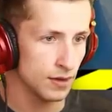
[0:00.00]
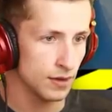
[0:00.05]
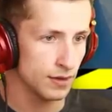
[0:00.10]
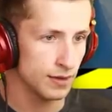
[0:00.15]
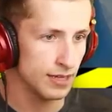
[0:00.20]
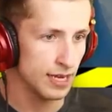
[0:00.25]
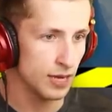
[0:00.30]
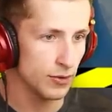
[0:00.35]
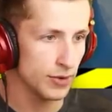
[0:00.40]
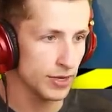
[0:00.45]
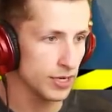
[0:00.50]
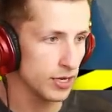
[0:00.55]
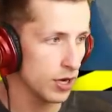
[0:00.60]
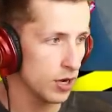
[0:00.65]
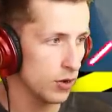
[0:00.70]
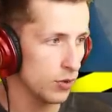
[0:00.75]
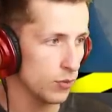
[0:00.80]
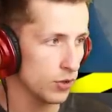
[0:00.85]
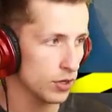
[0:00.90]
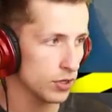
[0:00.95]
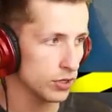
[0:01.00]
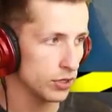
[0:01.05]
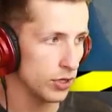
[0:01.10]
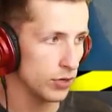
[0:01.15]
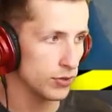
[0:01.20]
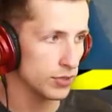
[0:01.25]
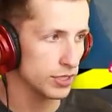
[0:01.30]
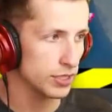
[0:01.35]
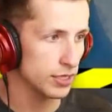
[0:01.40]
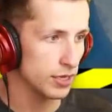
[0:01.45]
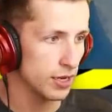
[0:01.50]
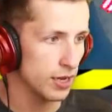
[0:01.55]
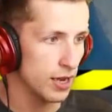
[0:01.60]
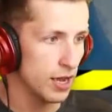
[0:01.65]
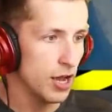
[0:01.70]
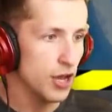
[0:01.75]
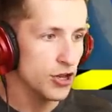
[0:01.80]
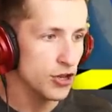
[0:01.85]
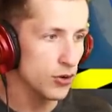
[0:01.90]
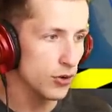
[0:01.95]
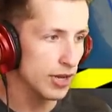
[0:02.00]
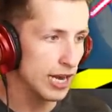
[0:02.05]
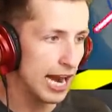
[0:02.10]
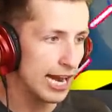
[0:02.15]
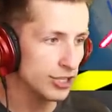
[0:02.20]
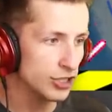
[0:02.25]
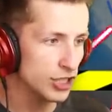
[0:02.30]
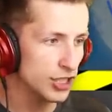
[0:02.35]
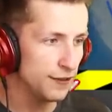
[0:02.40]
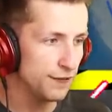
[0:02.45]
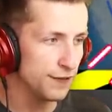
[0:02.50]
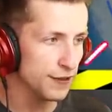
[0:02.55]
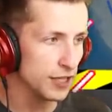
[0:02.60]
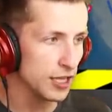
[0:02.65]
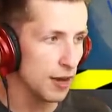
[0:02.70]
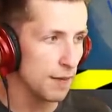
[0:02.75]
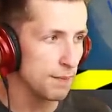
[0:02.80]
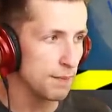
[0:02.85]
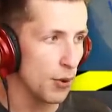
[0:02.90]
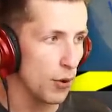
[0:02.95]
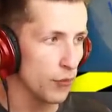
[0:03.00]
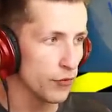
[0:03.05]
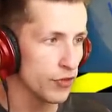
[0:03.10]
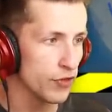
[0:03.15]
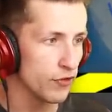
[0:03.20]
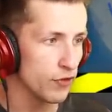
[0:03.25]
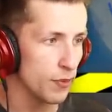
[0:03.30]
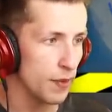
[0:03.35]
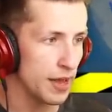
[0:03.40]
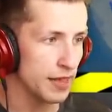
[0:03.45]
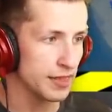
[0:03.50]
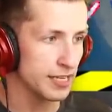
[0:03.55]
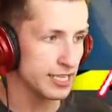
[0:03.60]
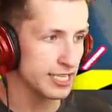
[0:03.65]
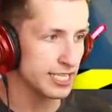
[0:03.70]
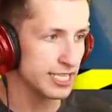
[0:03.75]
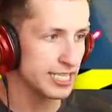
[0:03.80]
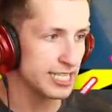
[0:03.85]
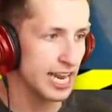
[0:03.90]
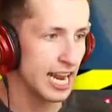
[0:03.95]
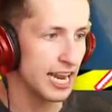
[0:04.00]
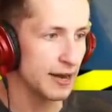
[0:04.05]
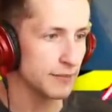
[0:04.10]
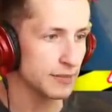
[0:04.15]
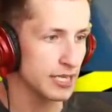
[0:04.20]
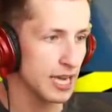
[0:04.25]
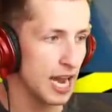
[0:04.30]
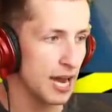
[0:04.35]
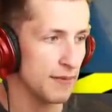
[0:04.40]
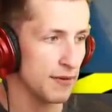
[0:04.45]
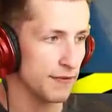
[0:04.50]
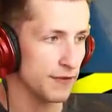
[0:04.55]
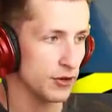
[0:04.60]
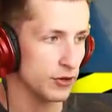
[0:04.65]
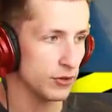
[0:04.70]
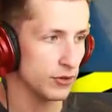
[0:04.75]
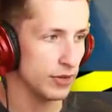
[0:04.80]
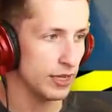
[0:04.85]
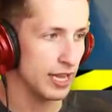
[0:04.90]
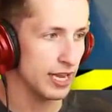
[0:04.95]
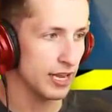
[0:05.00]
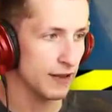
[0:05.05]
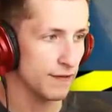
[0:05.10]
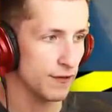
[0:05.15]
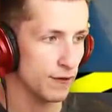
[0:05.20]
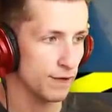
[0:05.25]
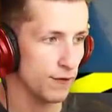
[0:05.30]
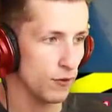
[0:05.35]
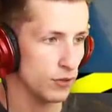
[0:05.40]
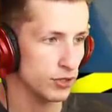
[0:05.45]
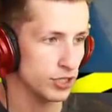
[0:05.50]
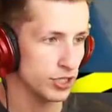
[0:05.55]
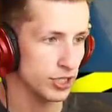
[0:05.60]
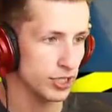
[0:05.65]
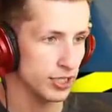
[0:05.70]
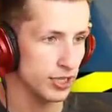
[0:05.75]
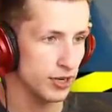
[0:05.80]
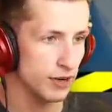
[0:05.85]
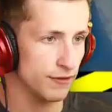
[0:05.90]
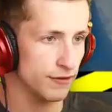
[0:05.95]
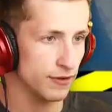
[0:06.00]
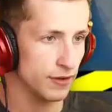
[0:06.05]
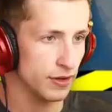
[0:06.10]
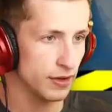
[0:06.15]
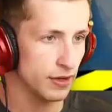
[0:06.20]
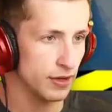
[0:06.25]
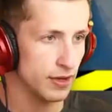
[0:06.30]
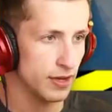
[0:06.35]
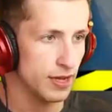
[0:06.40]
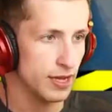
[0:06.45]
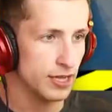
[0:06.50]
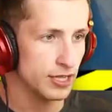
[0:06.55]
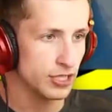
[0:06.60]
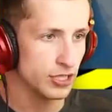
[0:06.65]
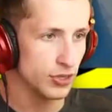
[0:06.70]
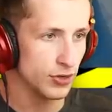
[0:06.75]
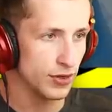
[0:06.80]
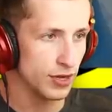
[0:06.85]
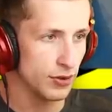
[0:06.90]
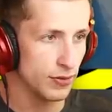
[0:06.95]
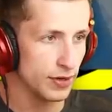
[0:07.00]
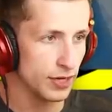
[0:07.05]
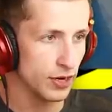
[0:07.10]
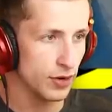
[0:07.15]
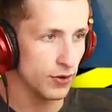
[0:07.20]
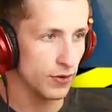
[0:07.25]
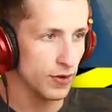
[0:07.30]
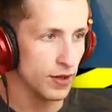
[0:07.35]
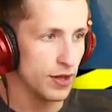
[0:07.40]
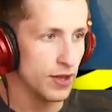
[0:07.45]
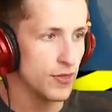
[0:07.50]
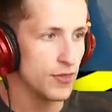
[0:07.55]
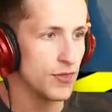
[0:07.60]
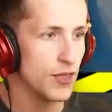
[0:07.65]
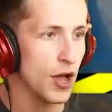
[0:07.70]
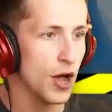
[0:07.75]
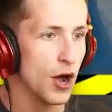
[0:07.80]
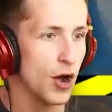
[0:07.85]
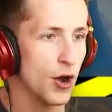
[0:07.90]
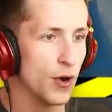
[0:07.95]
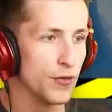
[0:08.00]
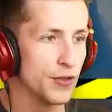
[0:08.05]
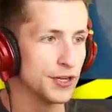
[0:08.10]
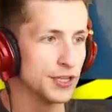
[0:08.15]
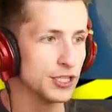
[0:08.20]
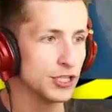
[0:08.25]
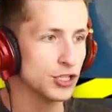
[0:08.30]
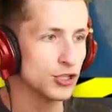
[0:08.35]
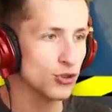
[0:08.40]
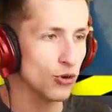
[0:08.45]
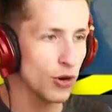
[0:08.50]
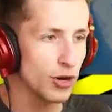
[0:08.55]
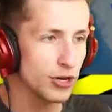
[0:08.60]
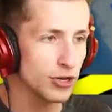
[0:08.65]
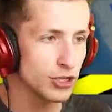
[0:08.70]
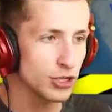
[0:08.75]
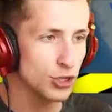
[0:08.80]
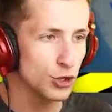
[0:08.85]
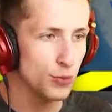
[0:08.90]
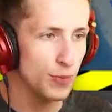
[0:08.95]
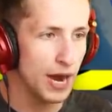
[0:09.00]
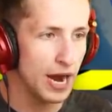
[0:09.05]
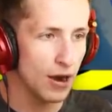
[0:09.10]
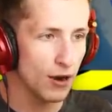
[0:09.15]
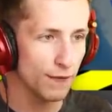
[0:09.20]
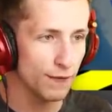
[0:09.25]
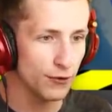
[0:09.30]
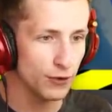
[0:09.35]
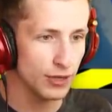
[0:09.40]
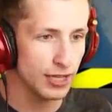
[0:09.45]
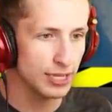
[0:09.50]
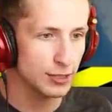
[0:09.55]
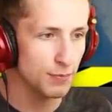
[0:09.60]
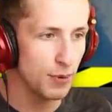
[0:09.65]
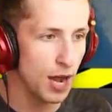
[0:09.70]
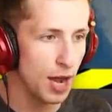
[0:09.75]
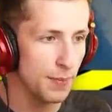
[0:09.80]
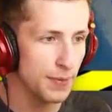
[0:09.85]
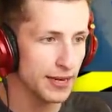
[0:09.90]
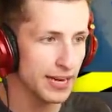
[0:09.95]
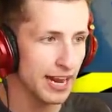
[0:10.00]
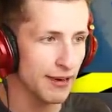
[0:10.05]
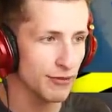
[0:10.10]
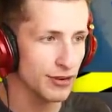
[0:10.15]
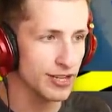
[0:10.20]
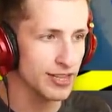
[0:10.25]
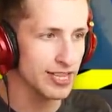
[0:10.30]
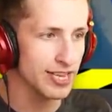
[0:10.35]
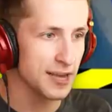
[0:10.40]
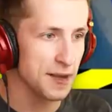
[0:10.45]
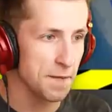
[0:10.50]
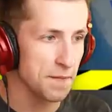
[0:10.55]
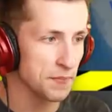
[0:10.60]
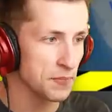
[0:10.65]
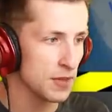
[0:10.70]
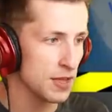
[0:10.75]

There we go. We're close. You can actually fill up both of them at the same time if you're like if you're fortunate enough. So there we go. No, the destroyer's too powerful. It's popping everything.